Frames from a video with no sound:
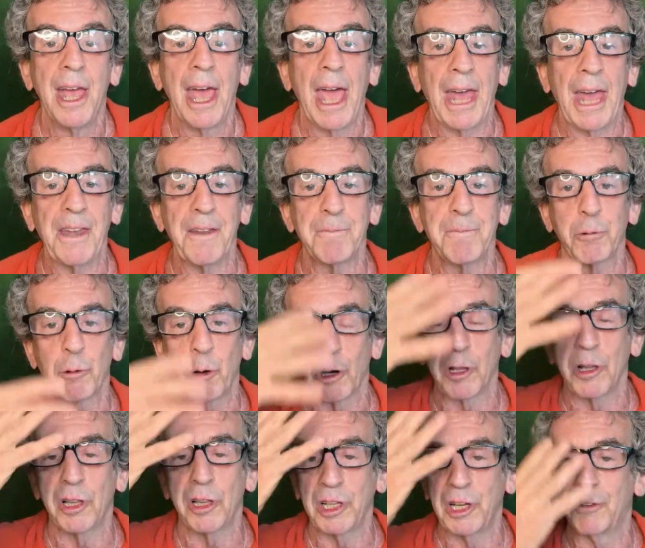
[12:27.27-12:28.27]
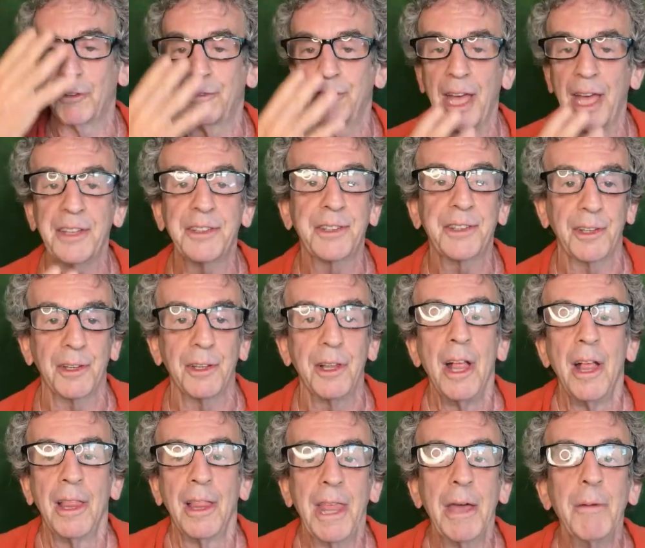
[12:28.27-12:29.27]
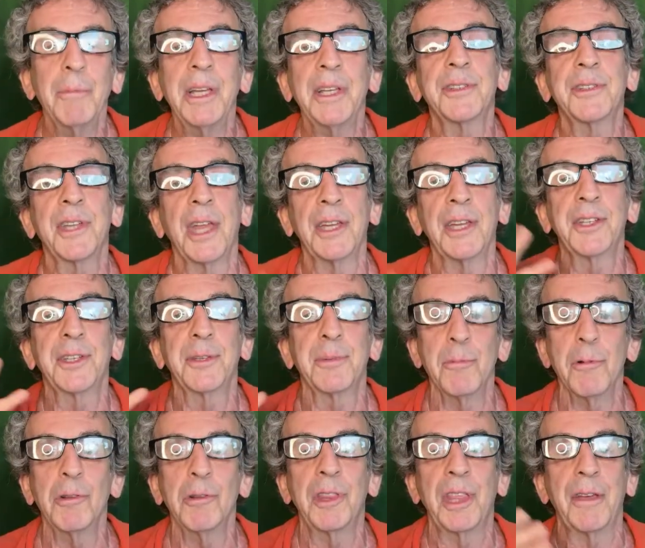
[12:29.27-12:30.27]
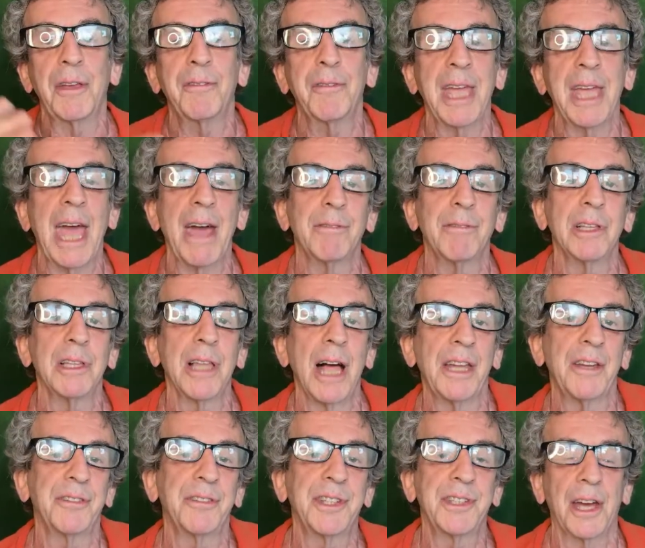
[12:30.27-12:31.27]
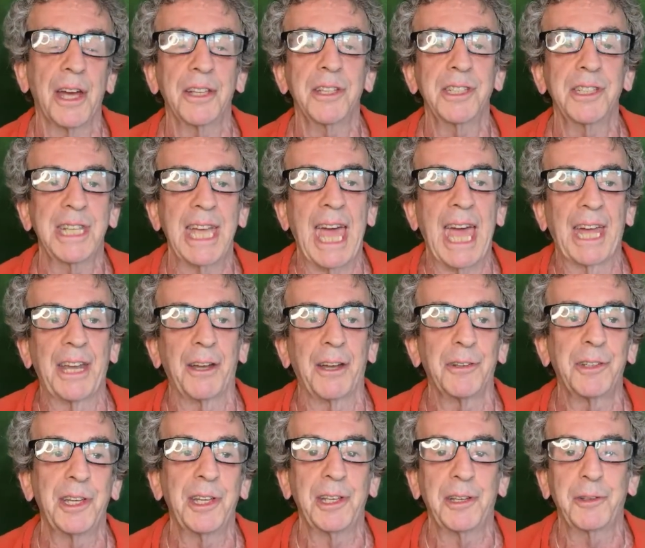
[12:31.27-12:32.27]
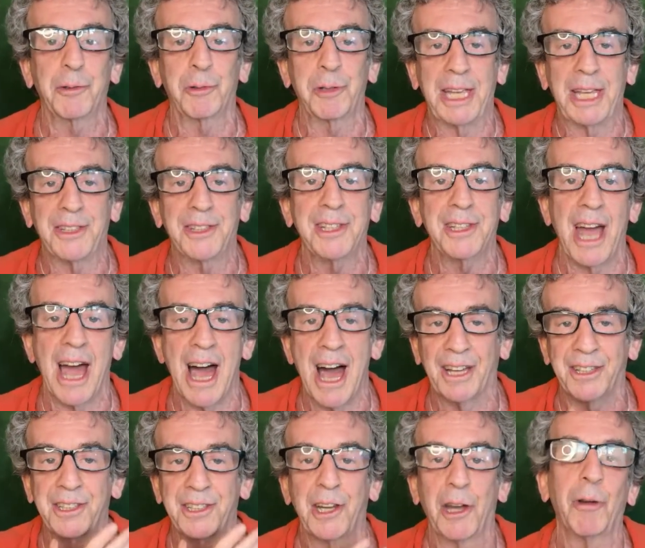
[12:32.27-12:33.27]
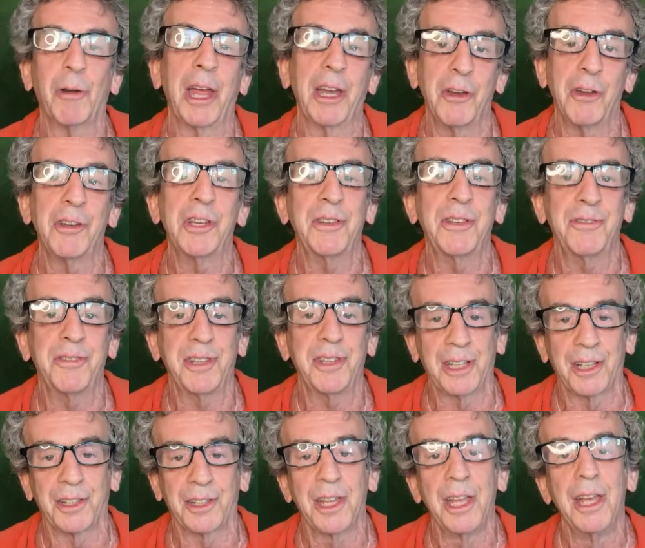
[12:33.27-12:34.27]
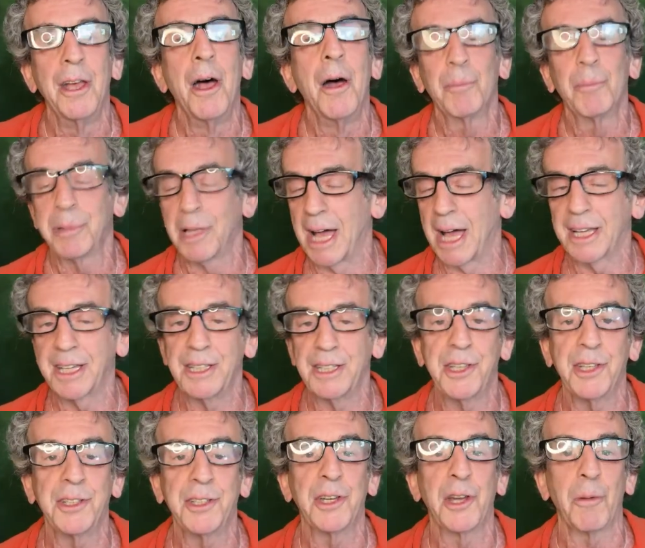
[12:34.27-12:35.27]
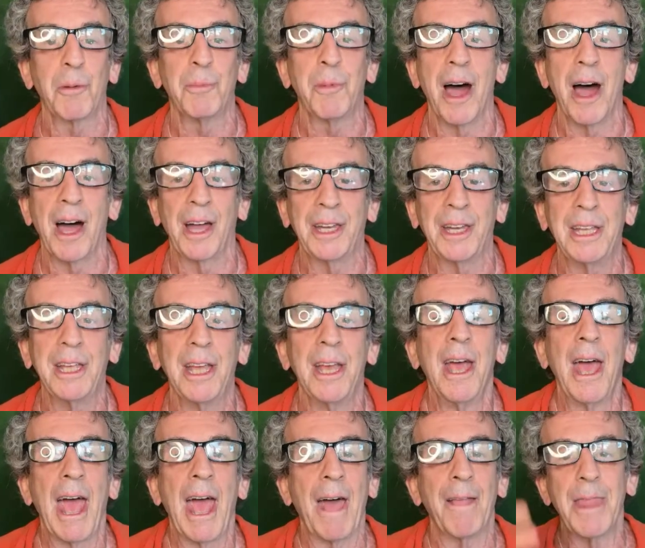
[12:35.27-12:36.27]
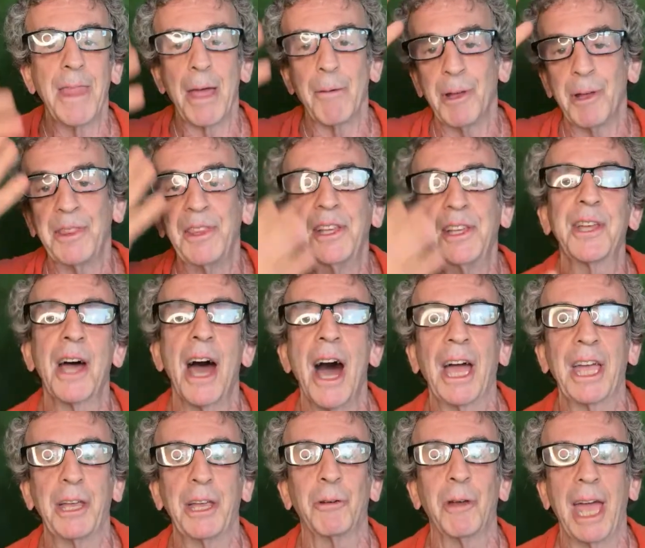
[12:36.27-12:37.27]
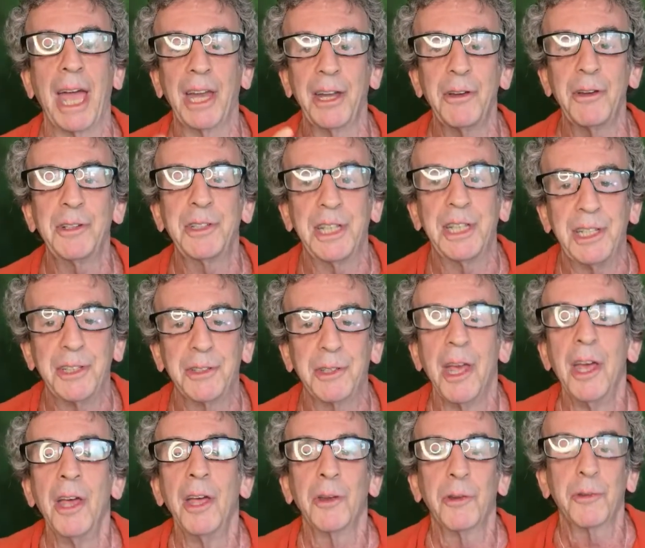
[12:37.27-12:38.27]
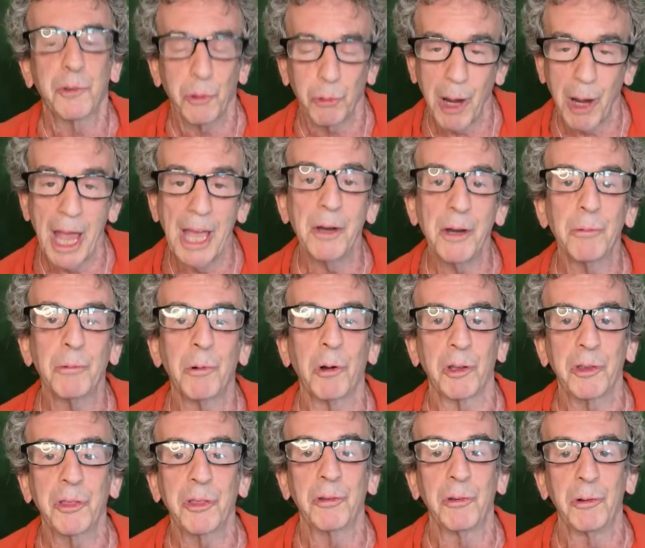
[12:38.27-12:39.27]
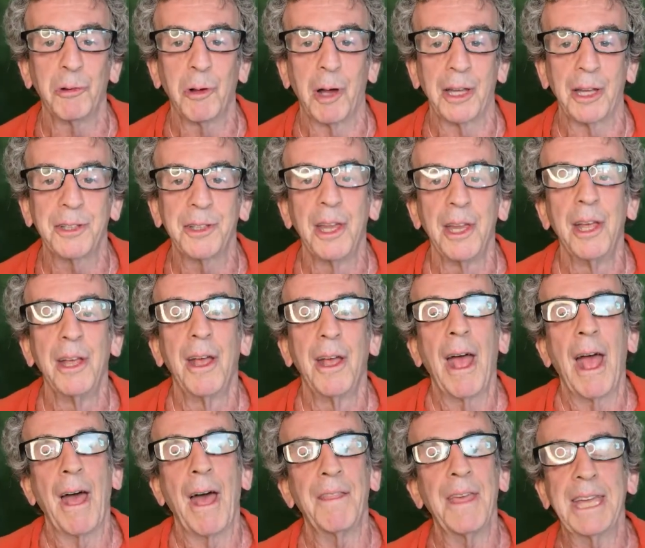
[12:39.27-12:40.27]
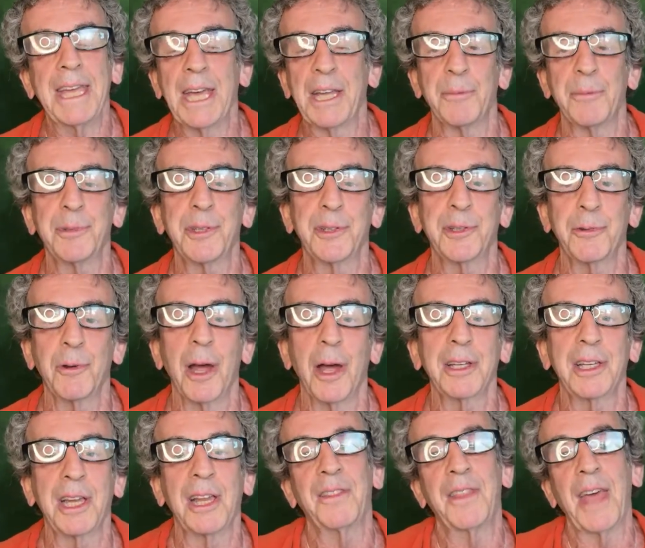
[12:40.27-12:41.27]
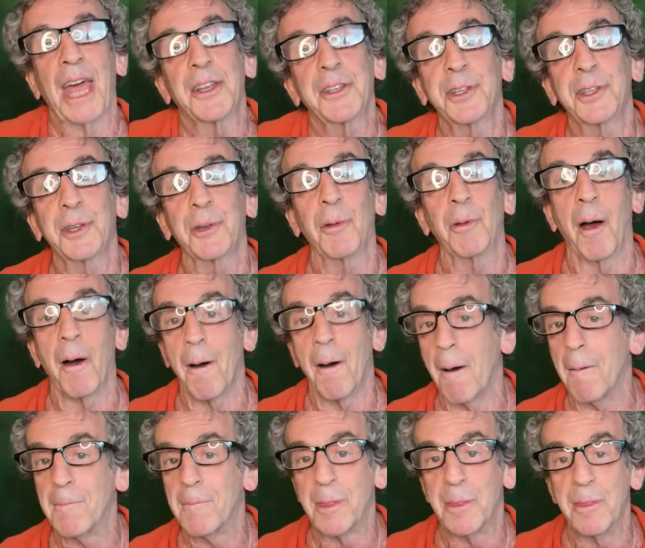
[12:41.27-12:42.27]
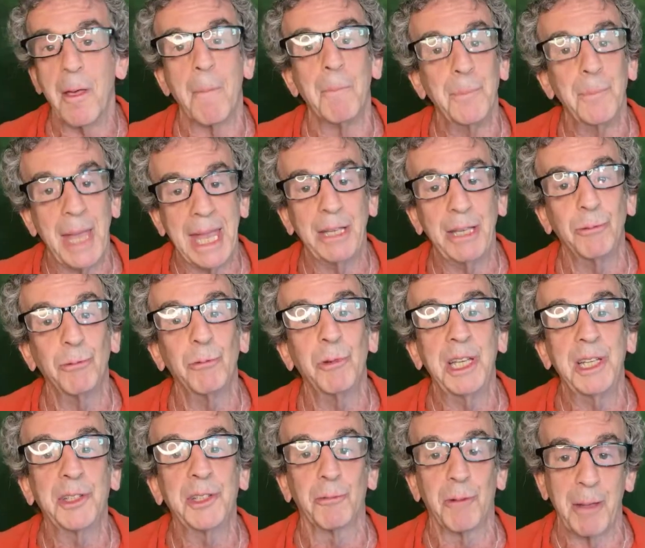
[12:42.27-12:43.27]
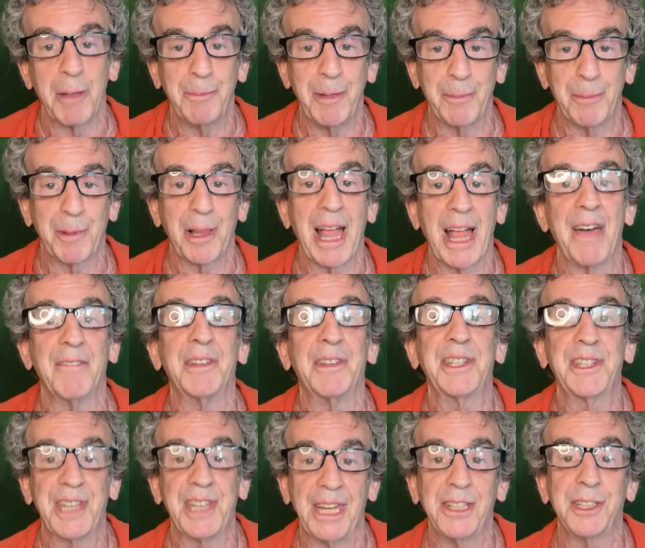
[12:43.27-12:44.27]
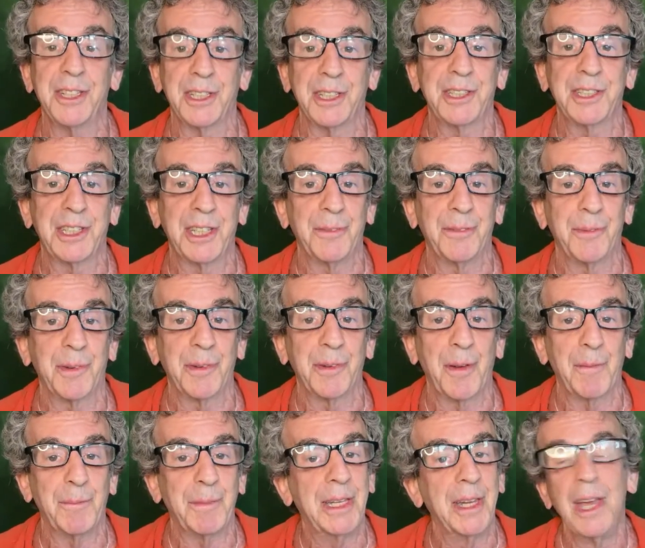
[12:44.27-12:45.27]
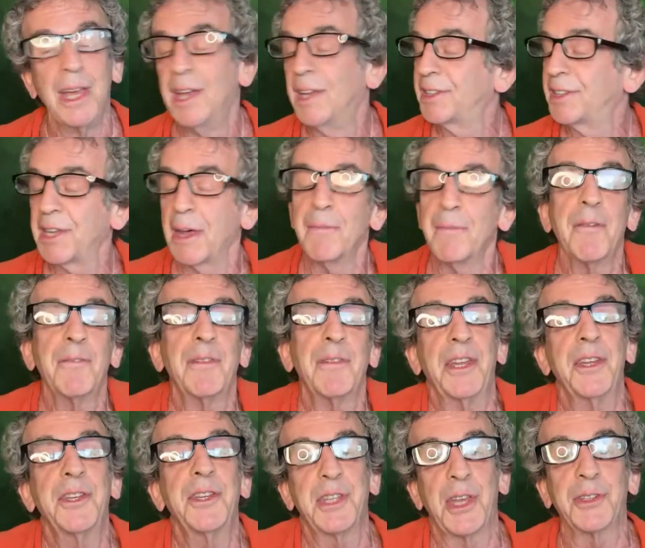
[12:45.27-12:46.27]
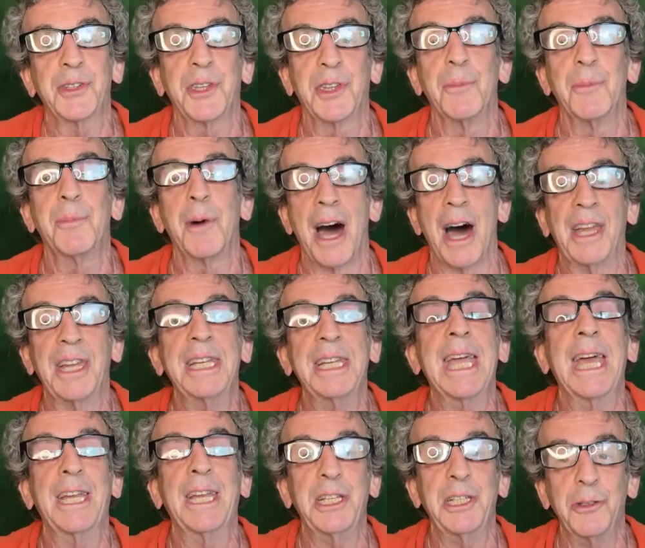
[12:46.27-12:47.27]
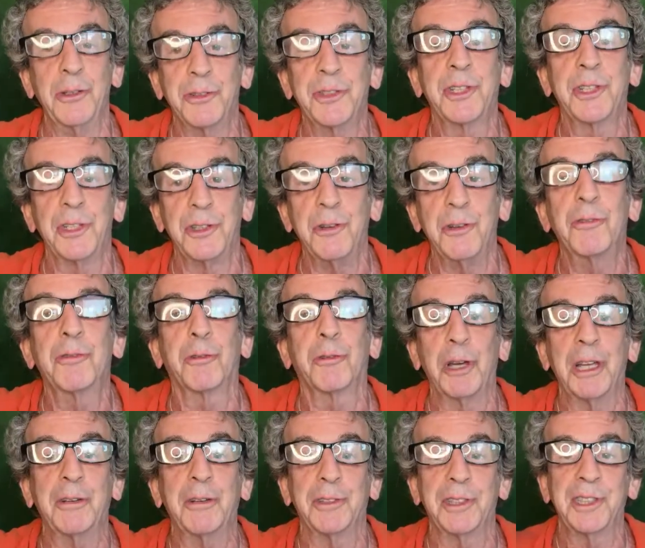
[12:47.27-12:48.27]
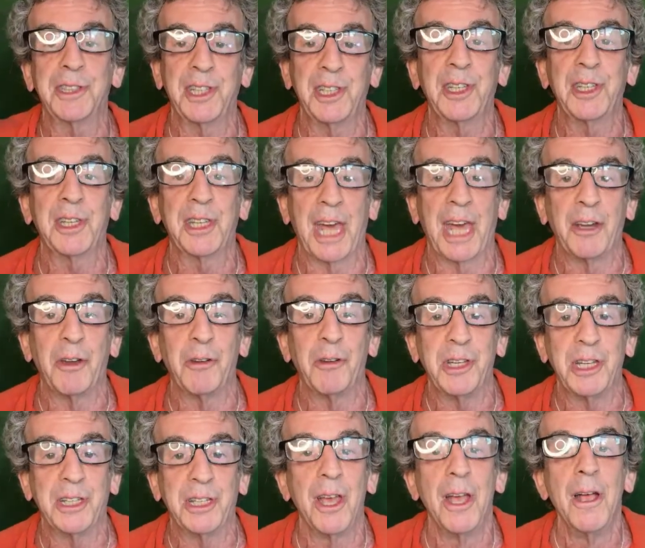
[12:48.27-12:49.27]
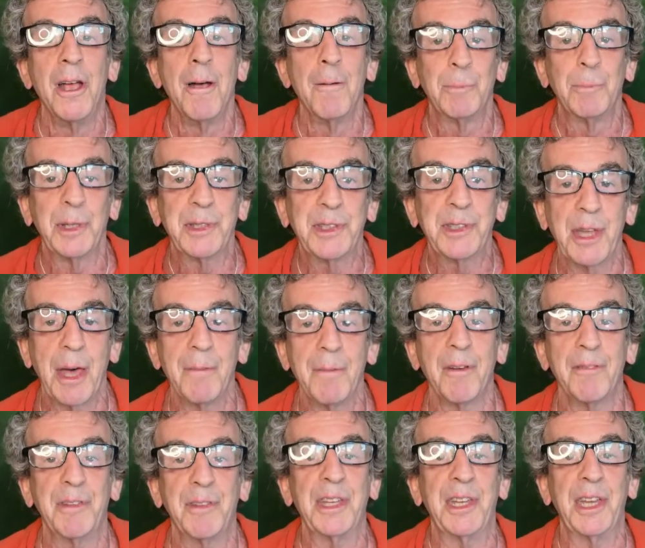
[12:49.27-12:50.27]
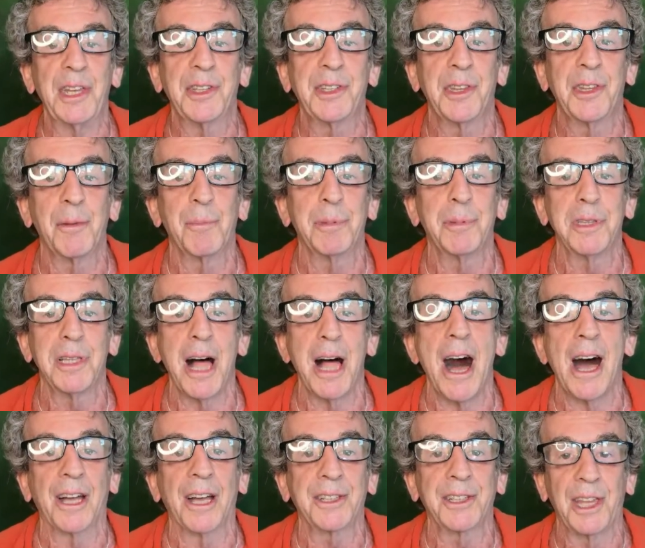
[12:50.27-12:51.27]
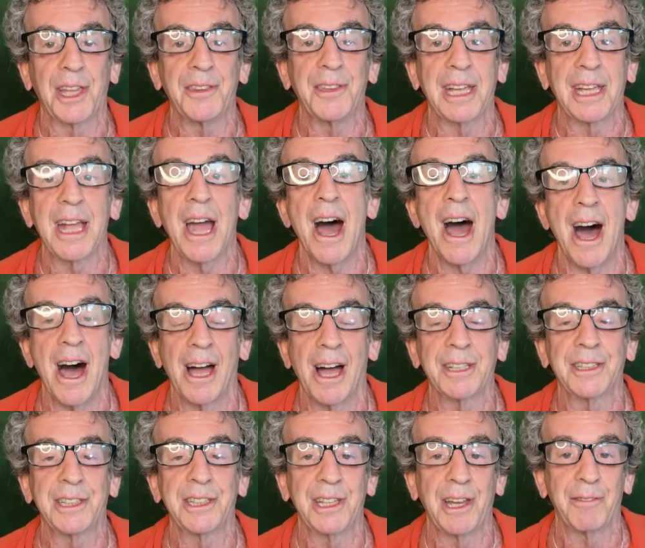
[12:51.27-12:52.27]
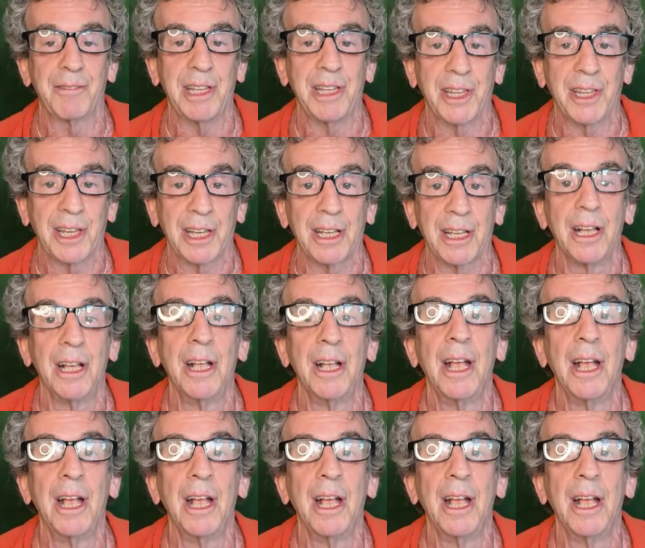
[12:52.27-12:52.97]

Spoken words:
And if we're a clear vessel, then we ascend smoothly. If we have a lot of stuck shadows, it creates cogs in our energy field, blockages in our body. And then when these higher energies try to work through us and they get obstructed, that's the main reason why people have ascension symptoms. I mean, some of it is just the body getting used to new frequencies and energies, but some of it is the blocks and the cogs and everything.